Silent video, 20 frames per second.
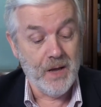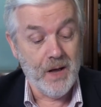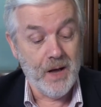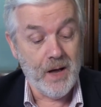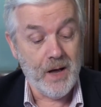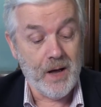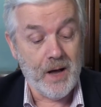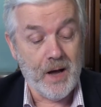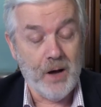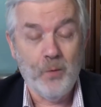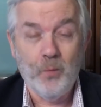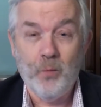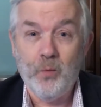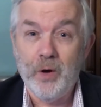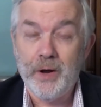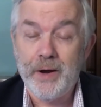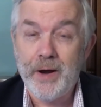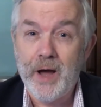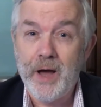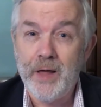Uh,
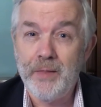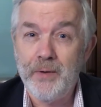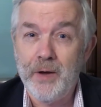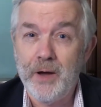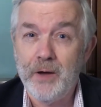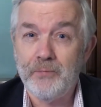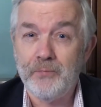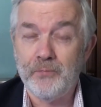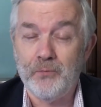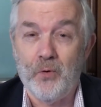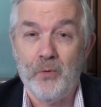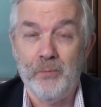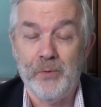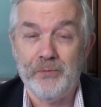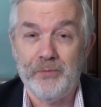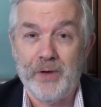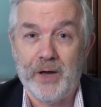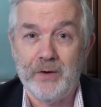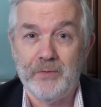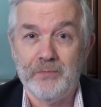what other form
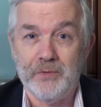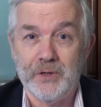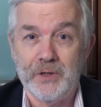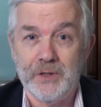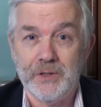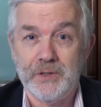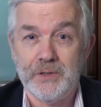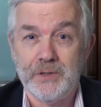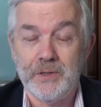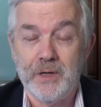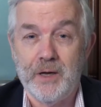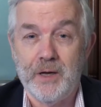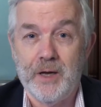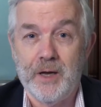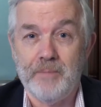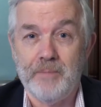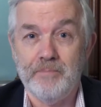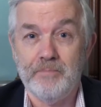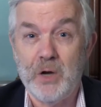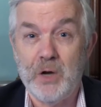of adverts?
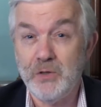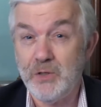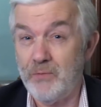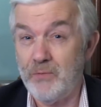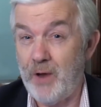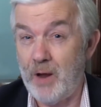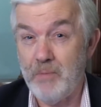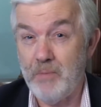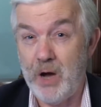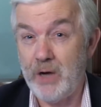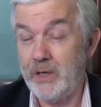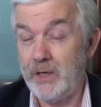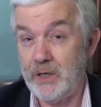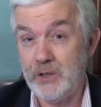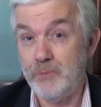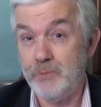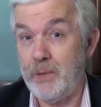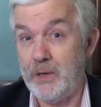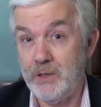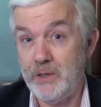Um, most of our marketing
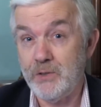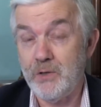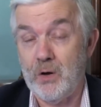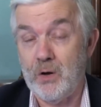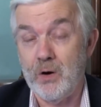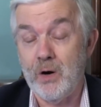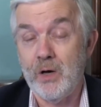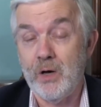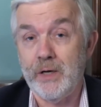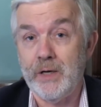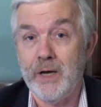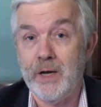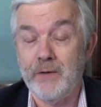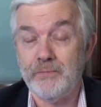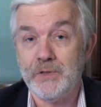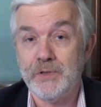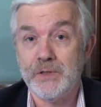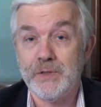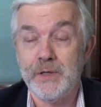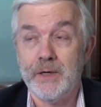spend is online, I have
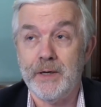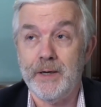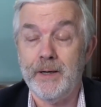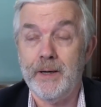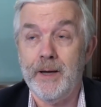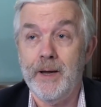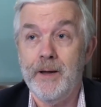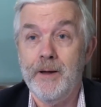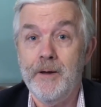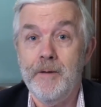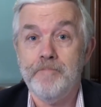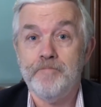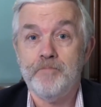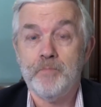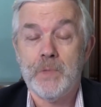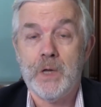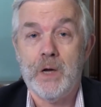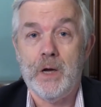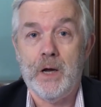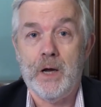to say.
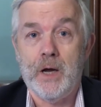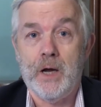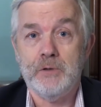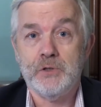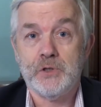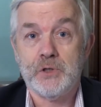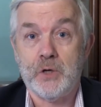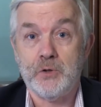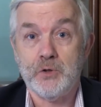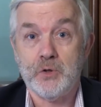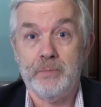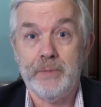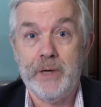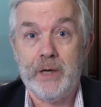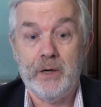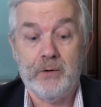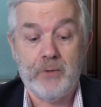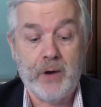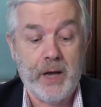Uh, social media